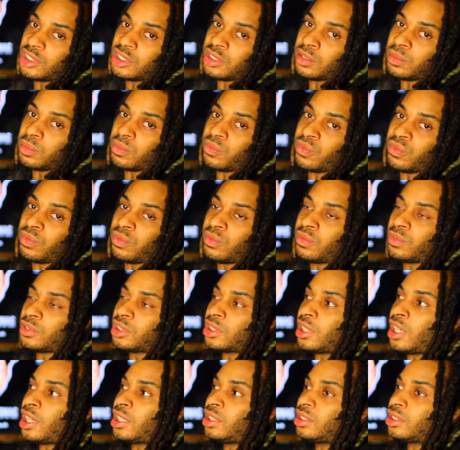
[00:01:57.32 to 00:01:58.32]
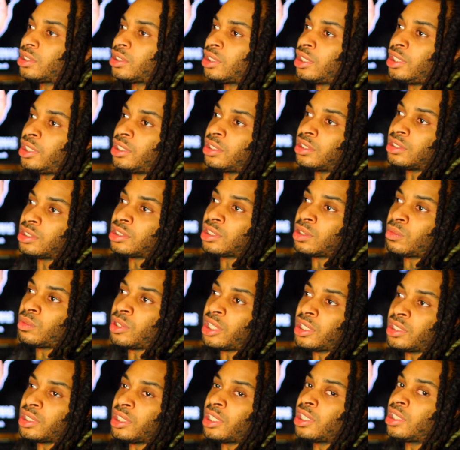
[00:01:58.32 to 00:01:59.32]
some slight singing or something
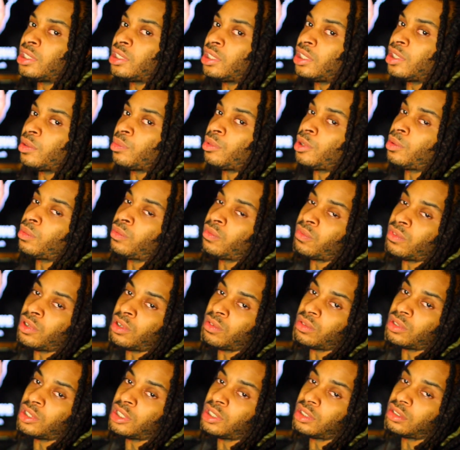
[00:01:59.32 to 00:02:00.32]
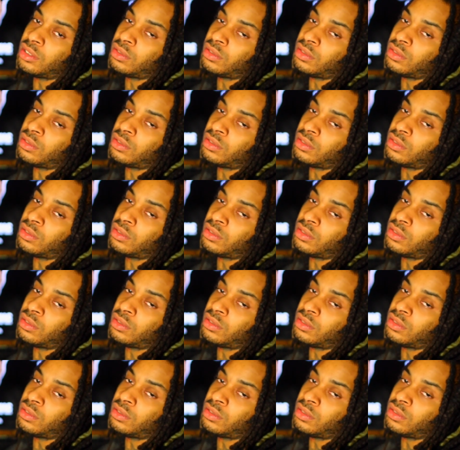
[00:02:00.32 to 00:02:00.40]
like that, and then people fuck with that